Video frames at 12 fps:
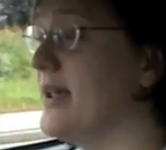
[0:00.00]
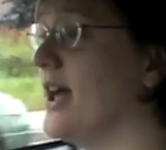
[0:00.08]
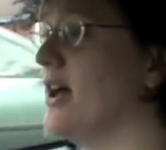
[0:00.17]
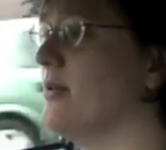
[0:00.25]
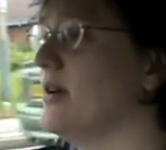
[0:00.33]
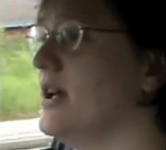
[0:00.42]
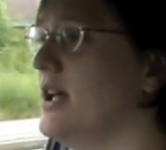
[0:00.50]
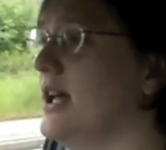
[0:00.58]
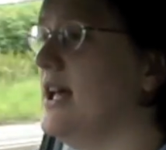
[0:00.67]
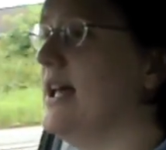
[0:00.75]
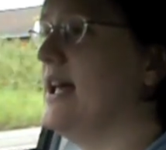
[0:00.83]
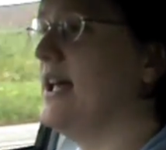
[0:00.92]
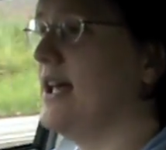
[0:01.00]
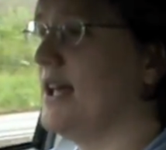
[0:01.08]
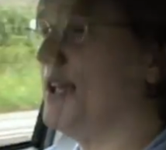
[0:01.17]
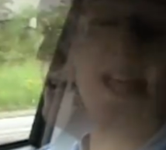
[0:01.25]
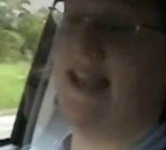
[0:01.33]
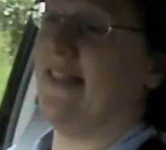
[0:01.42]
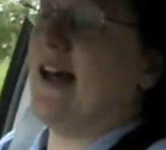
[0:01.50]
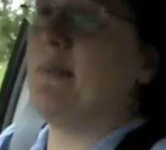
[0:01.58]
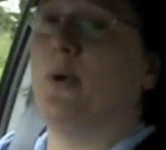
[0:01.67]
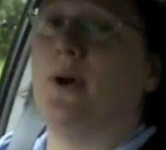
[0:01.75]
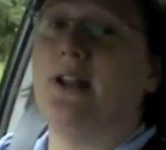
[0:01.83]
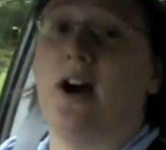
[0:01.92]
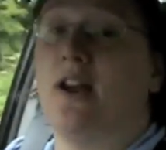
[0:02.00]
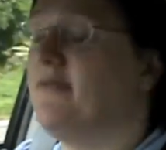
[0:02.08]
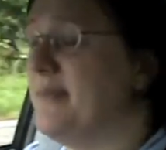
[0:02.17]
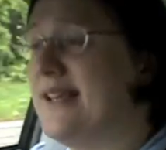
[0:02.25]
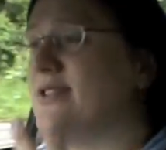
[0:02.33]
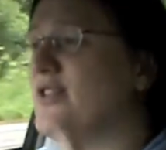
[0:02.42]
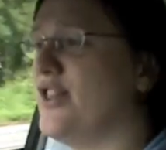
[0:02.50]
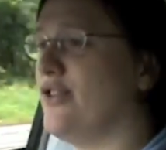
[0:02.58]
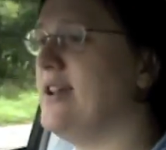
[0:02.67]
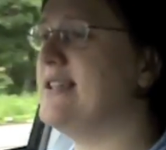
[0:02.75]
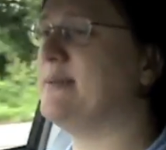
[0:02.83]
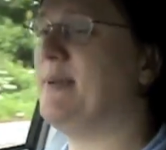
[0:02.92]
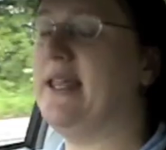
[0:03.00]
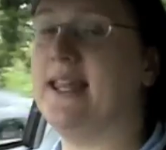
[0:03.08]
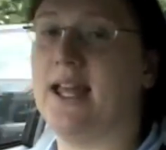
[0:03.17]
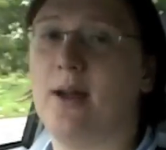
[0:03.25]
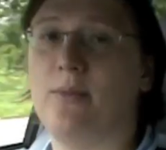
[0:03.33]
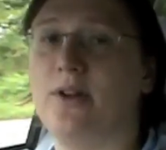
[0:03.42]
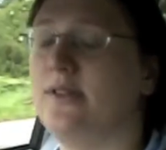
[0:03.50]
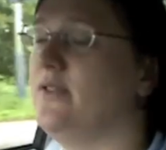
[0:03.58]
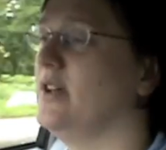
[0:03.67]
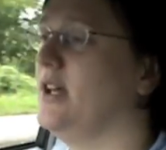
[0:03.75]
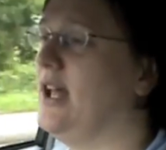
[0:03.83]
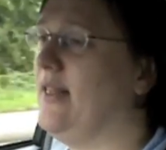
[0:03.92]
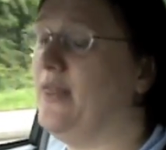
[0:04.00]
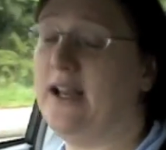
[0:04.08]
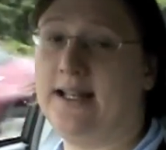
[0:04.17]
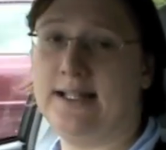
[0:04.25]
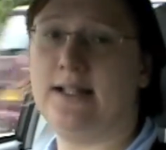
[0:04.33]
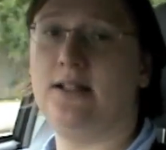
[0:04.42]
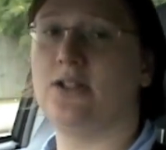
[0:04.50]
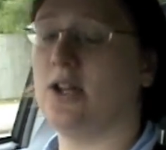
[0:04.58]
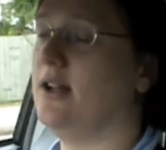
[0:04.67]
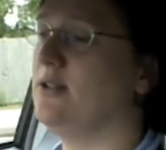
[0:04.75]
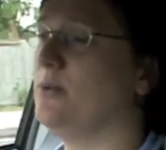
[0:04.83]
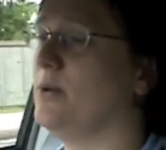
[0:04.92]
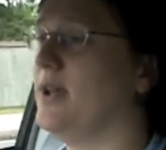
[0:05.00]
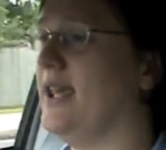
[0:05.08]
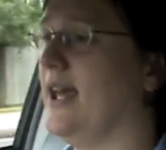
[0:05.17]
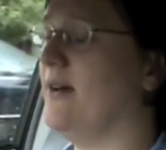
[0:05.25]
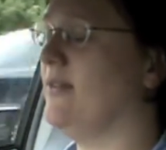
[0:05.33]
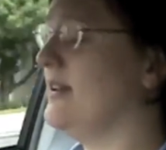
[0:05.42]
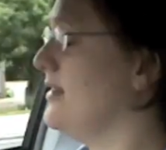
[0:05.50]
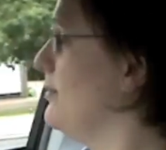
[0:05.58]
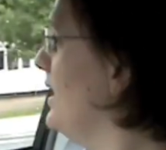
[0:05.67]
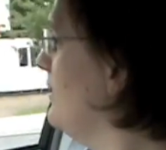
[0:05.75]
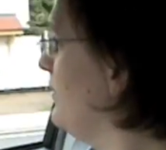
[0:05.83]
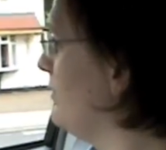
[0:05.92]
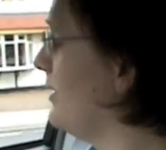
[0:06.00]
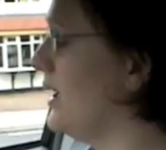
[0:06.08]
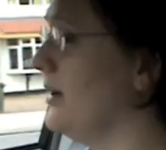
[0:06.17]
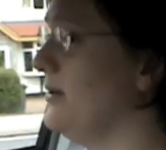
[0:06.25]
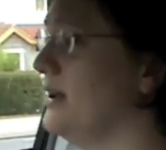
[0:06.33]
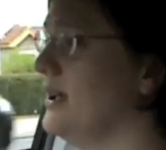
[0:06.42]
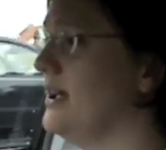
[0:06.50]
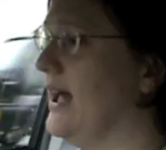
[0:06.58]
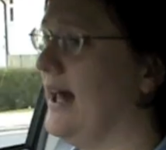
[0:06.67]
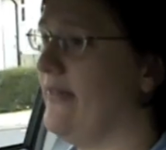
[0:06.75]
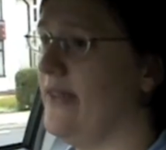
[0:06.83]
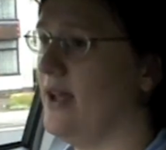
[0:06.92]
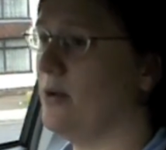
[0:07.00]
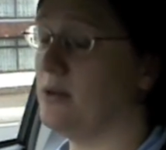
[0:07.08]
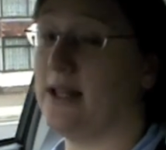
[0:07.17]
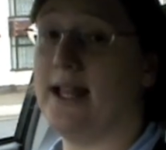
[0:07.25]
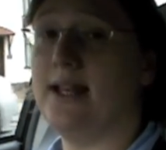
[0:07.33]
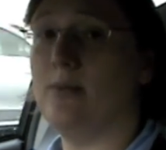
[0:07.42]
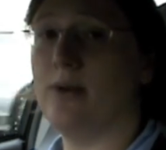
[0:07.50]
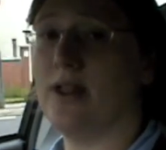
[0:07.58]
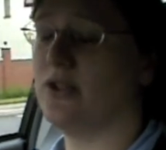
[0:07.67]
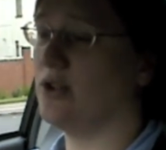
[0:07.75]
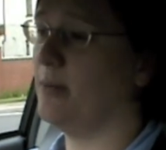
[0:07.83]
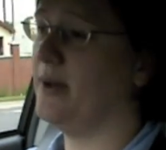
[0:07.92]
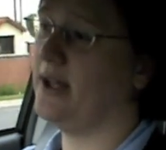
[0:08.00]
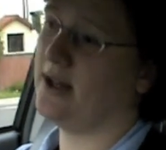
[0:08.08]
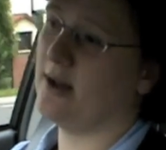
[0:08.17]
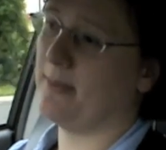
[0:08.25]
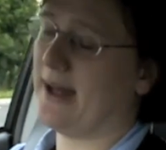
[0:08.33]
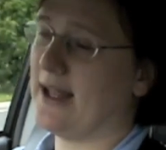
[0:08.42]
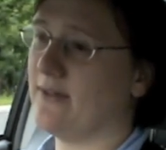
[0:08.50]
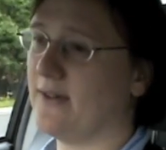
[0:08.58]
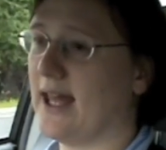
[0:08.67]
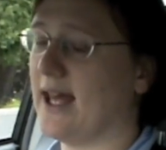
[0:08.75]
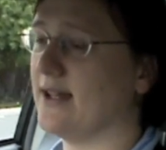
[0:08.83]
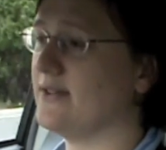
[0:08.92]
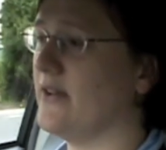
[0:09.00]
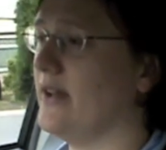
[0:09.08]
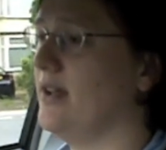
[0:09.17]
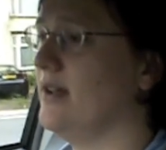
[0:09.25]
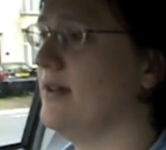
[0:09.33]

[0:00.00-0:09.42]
And at that point, I've missed the 3-speed cameras, the little child walking out into the middle of the road, and the old lady with her shopping and her bag of cats.